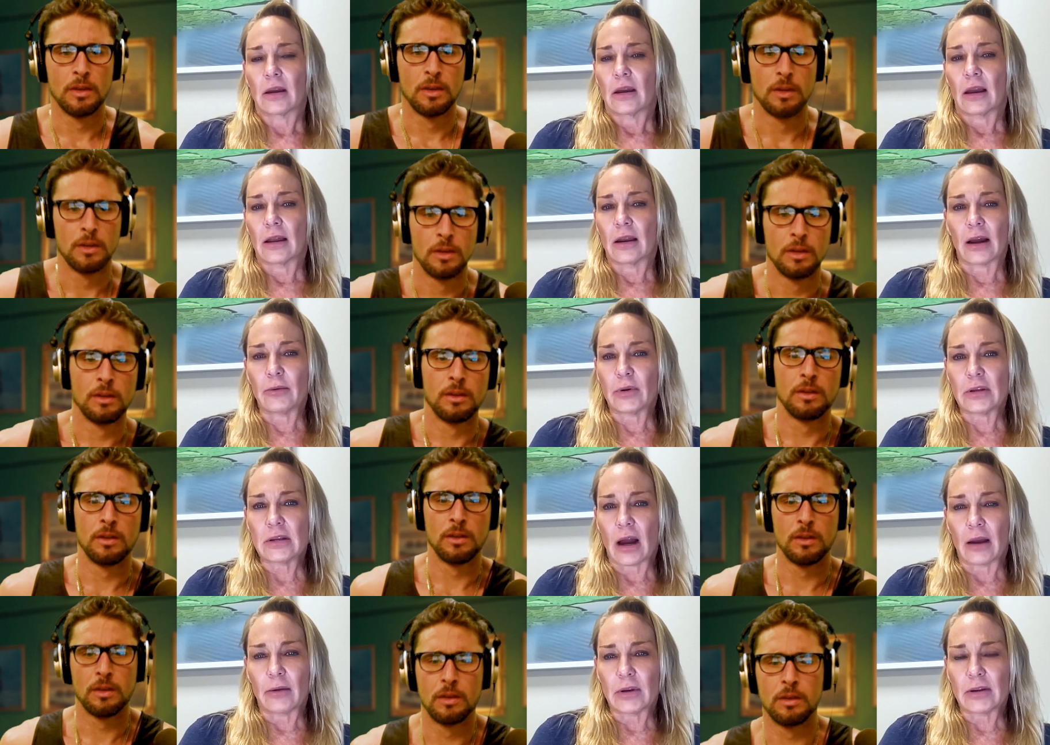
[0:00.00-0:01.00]
Speaker 1: And I would
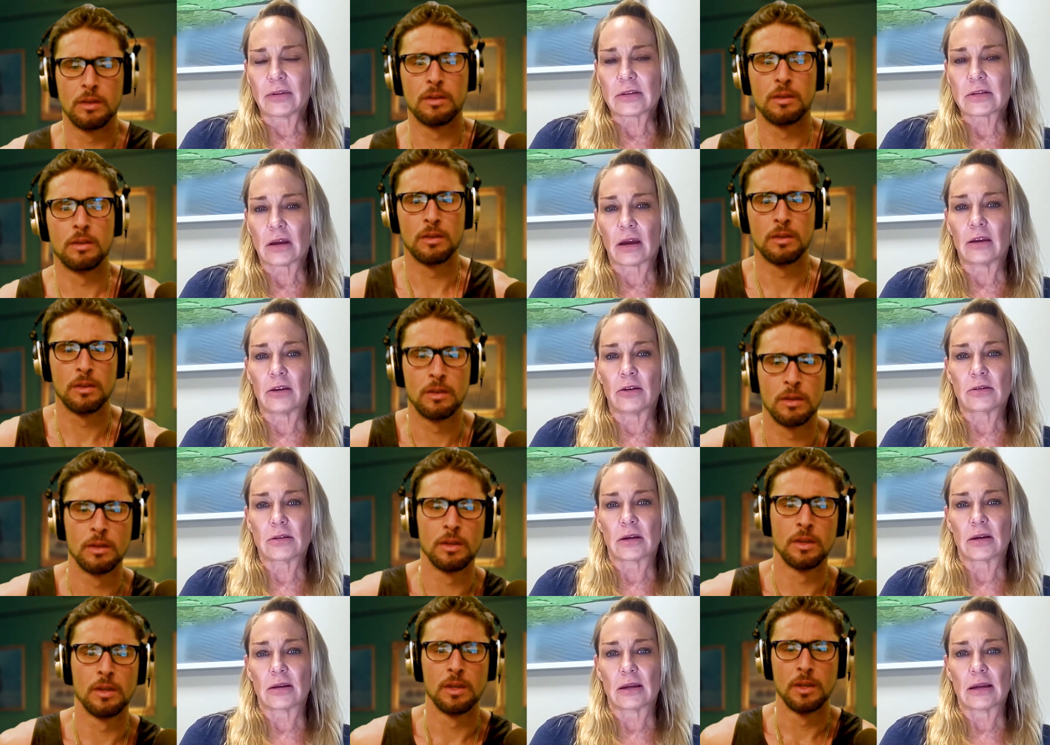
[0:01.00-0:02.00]
I would even say use
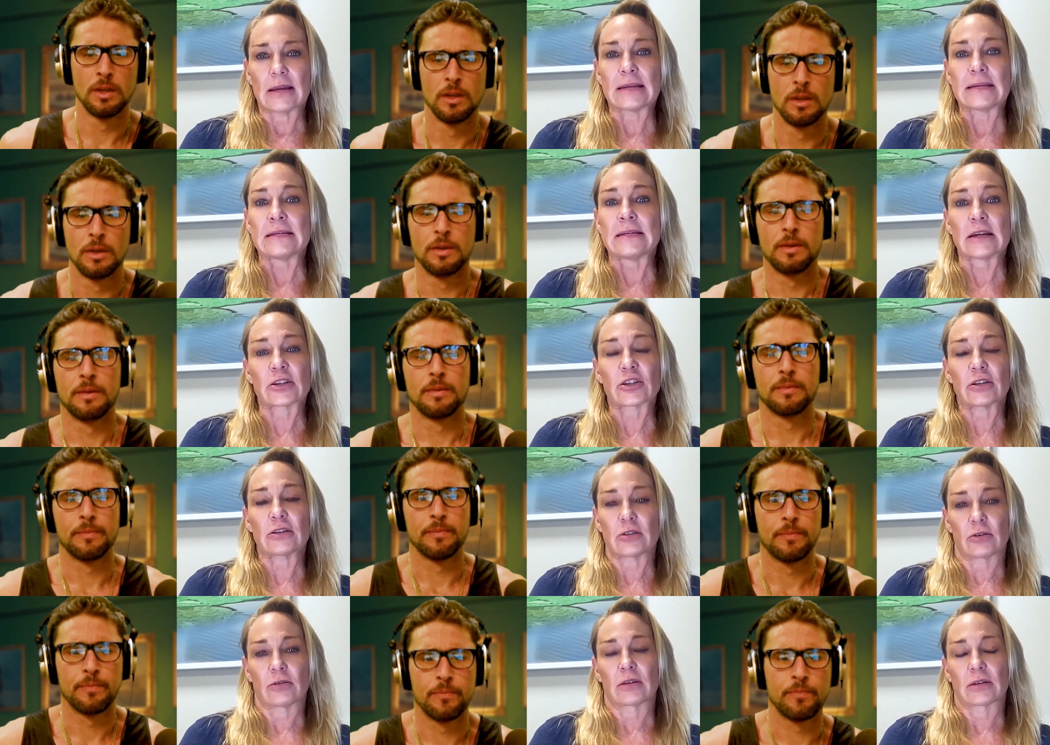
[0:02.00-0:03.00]
it in addition
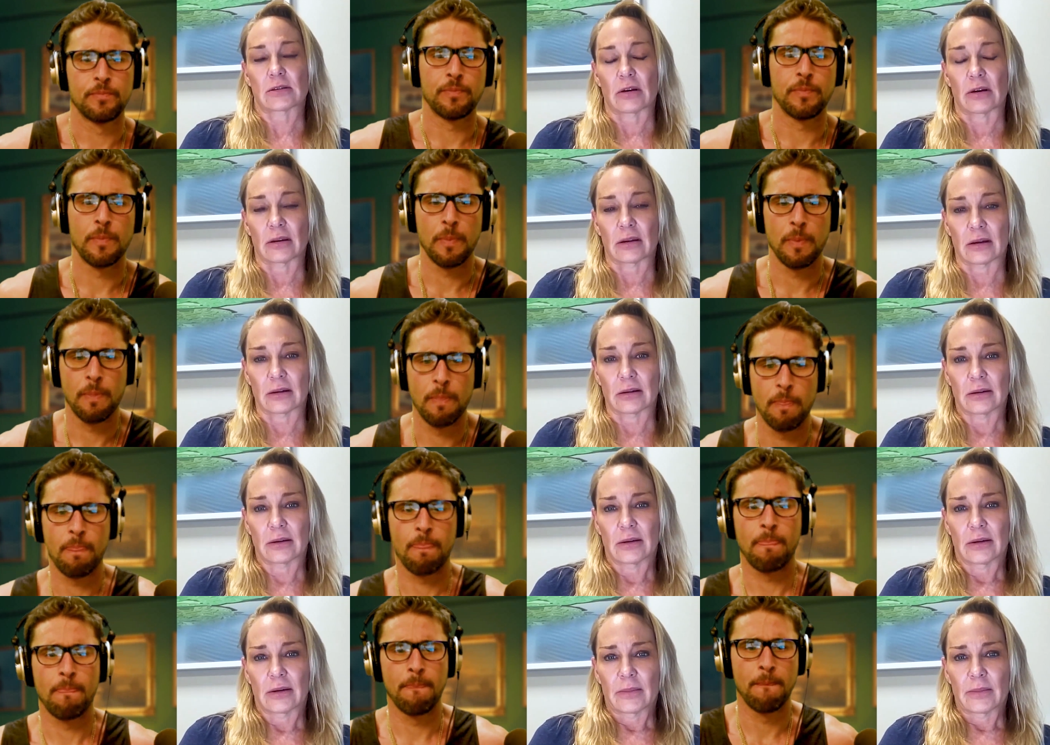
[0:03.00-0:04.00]
to the sauna,
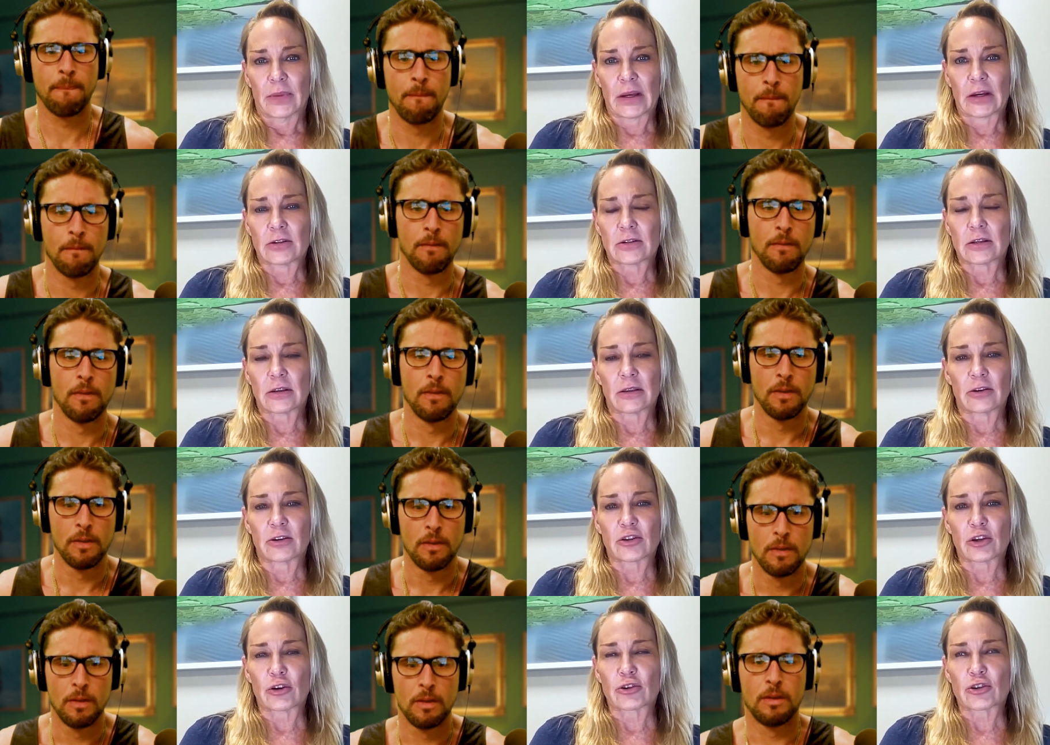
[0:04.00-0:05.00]
because there
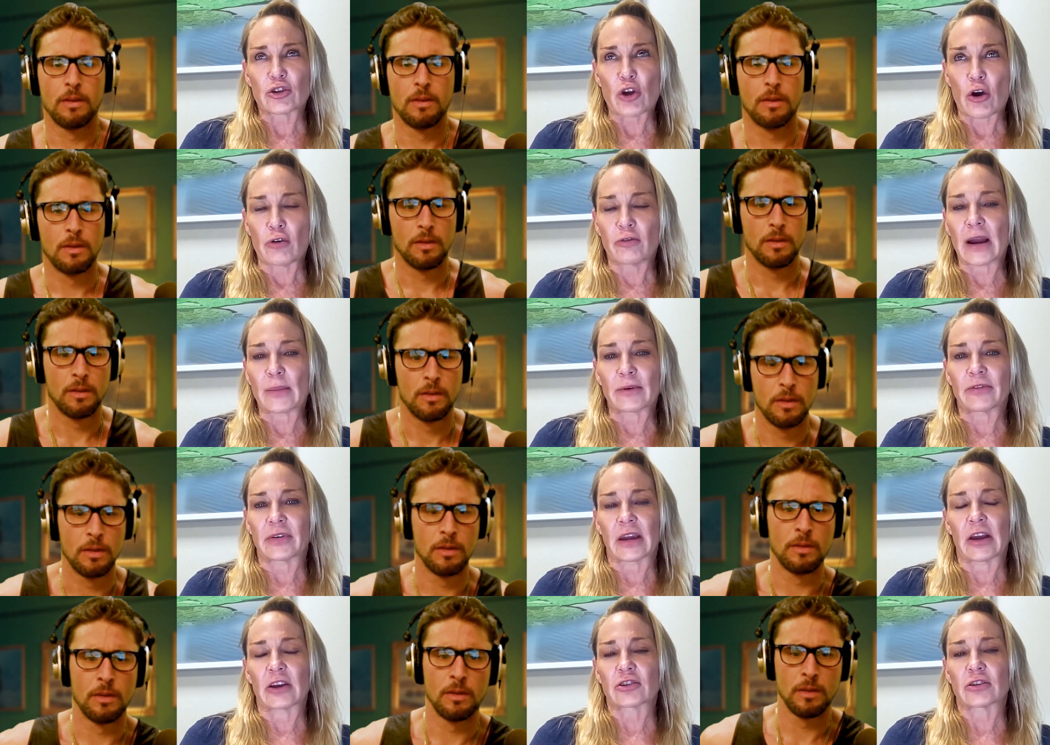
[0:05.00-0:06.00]
there's no
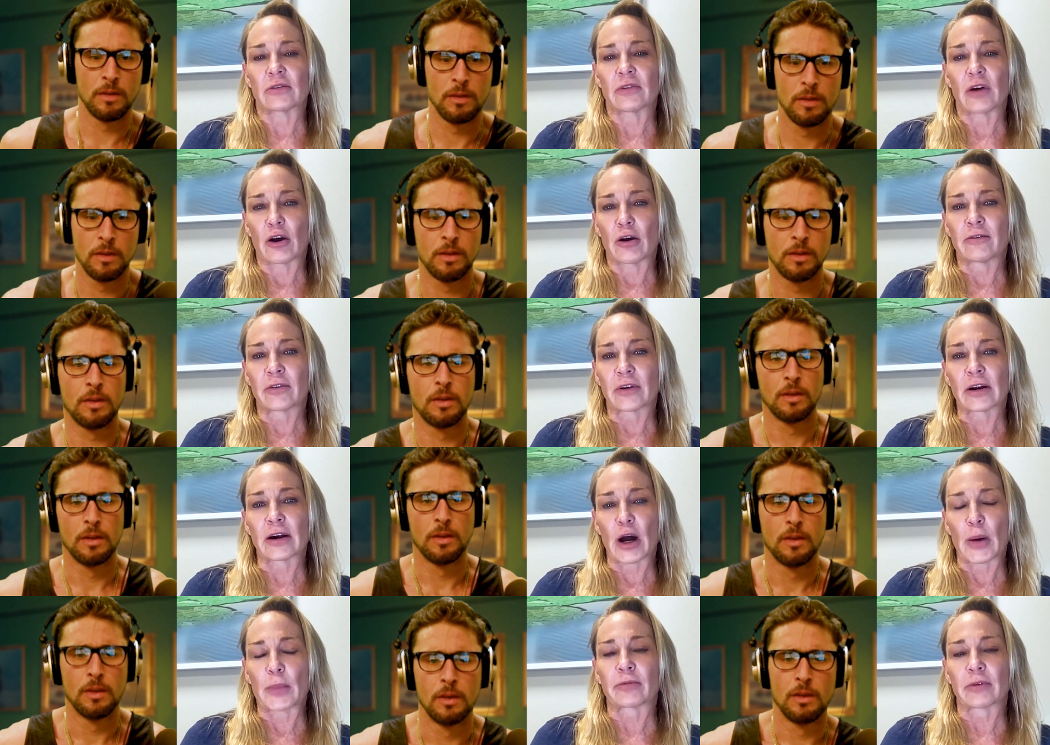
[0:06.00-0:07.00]
ramification of over
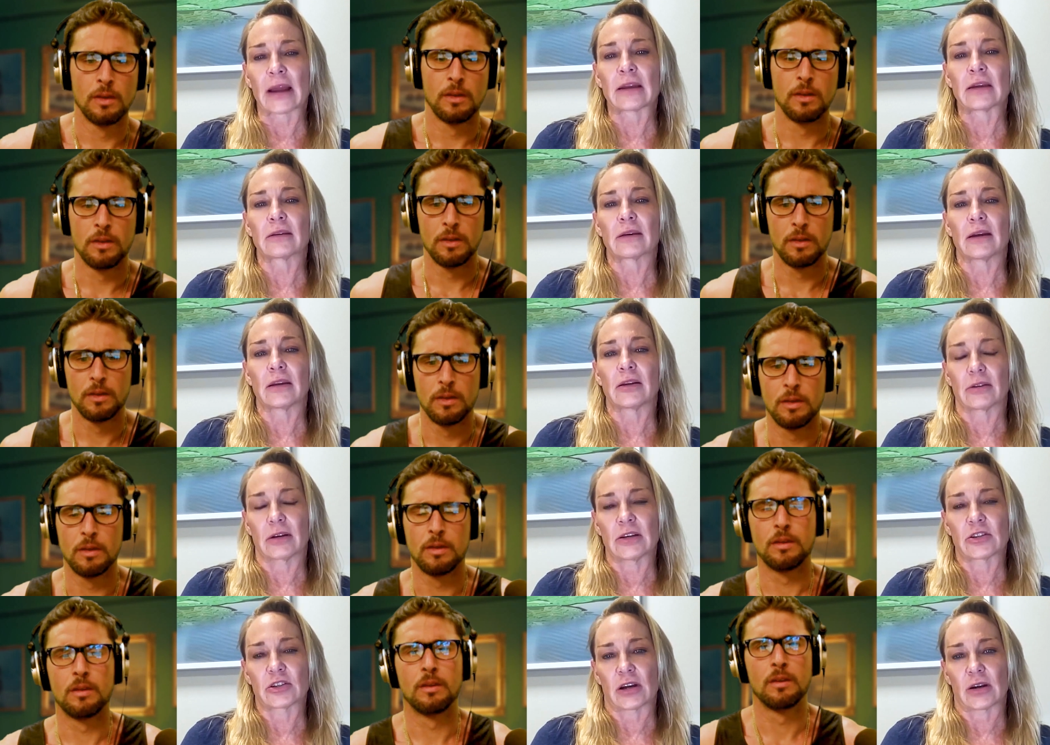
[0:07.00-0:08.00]
upregulating your
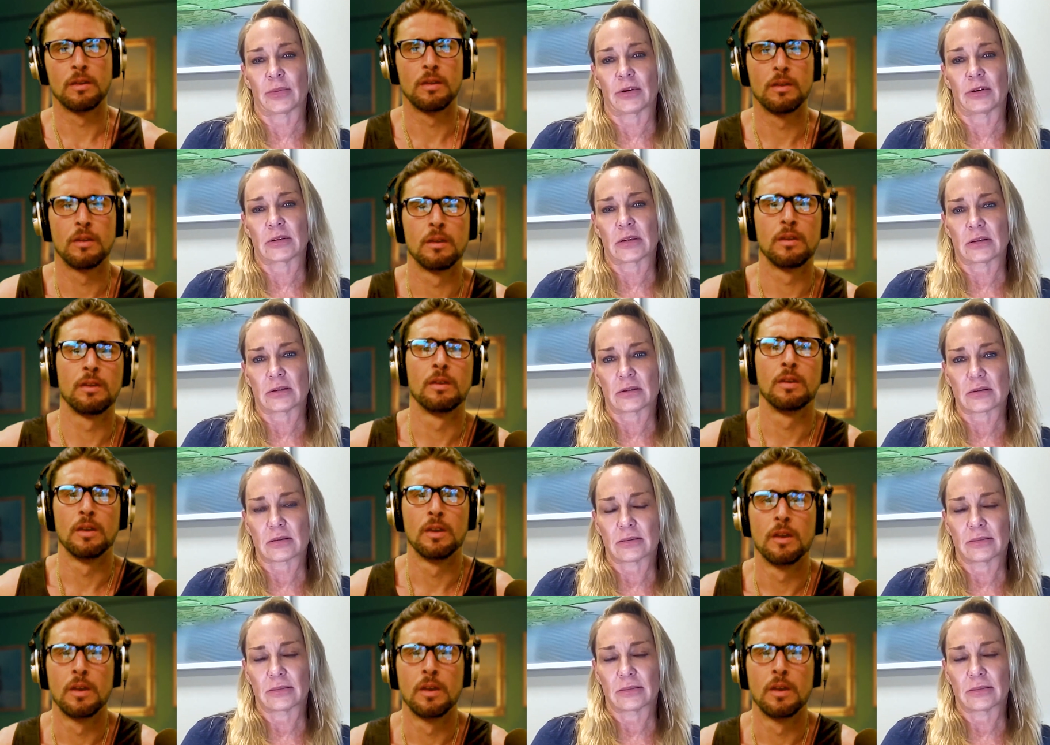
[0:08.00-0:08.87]
heat shock proteins.